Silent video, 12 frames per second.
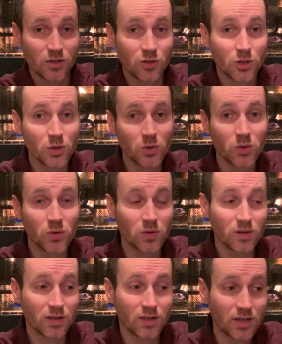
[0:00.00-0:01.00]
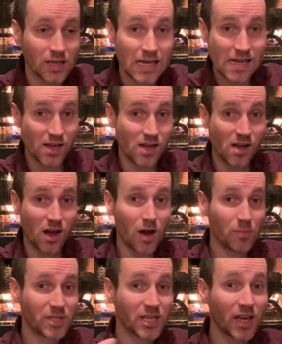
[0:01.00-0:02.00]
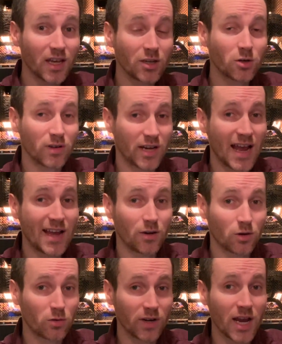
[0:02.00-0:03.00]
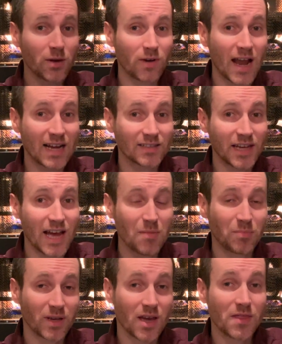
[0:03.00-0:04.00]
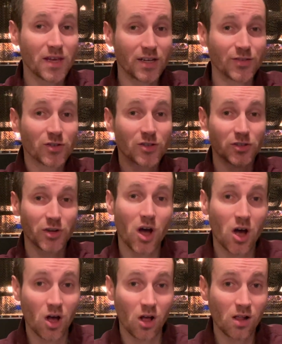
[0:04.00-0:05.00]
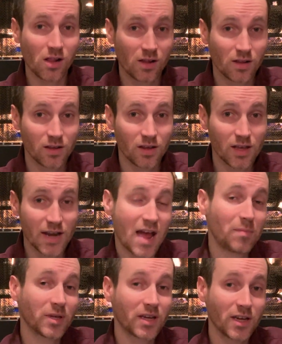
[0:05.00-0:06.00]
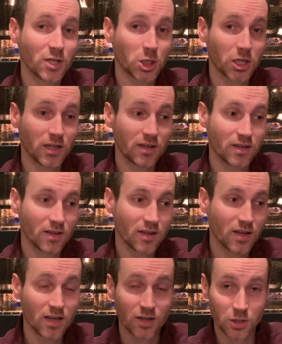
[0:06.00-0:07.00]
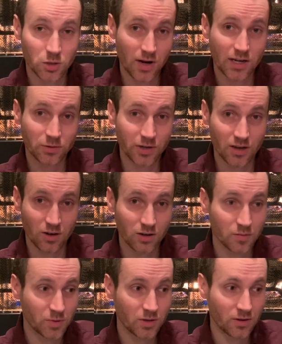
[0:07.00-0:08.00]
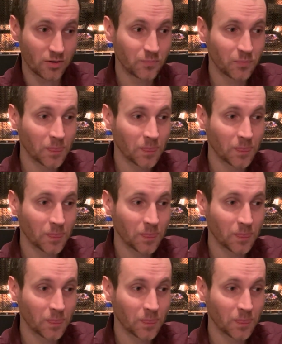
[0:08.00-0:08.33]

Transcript: to obtain create React App and then install an application in a directory on our computer.